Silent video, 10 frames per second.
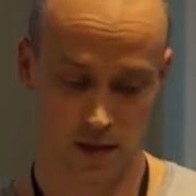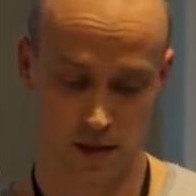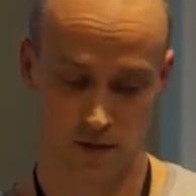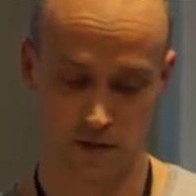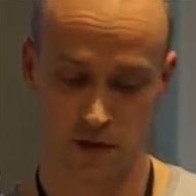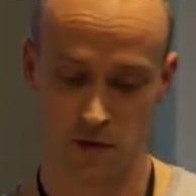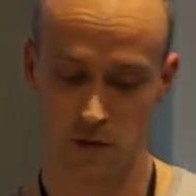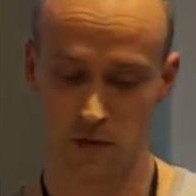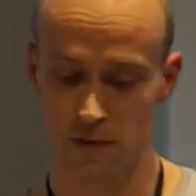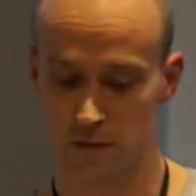If
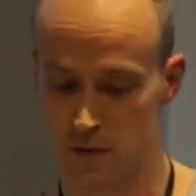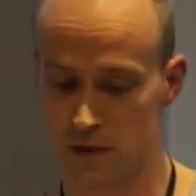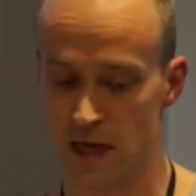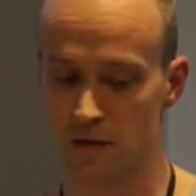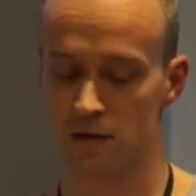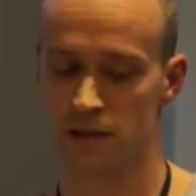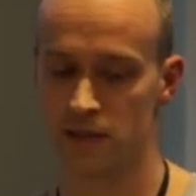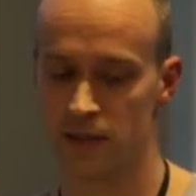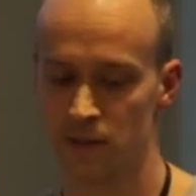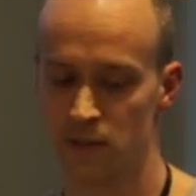you would download this
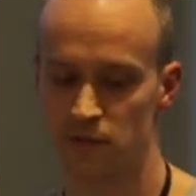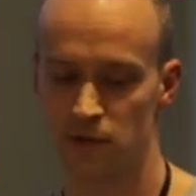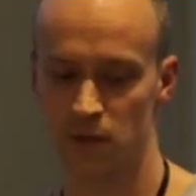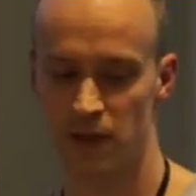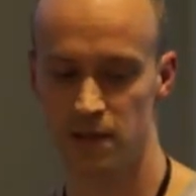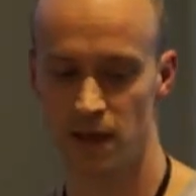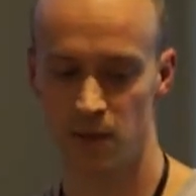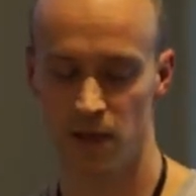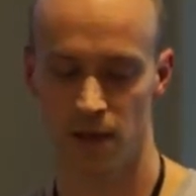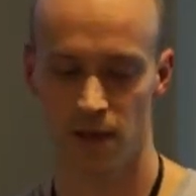theme from GitHub